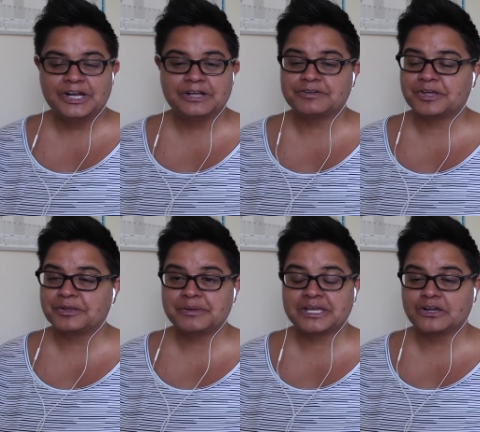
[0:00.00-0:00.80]
know how they're
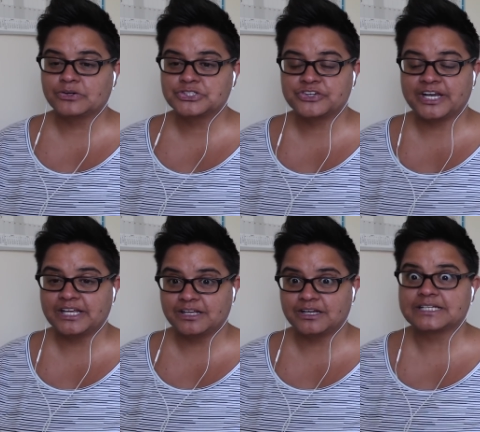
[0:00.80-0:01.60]
making
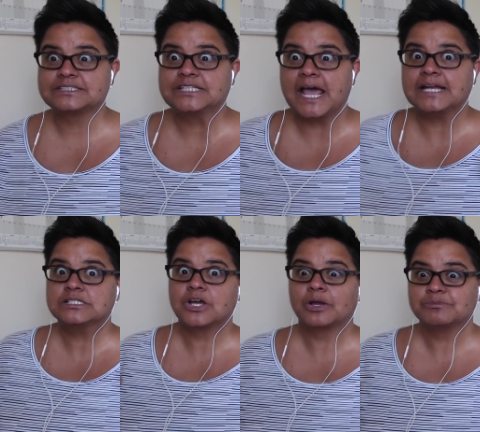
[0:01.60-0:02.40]
Australia like 10
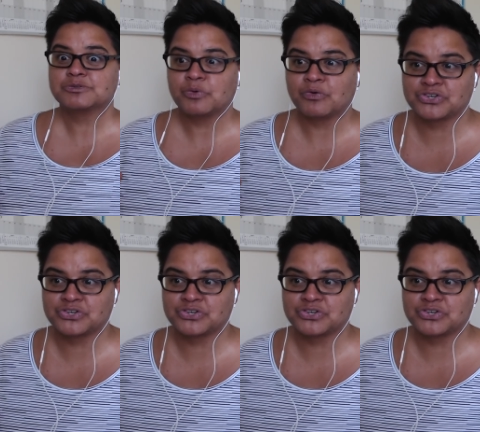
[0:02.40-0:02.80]
times more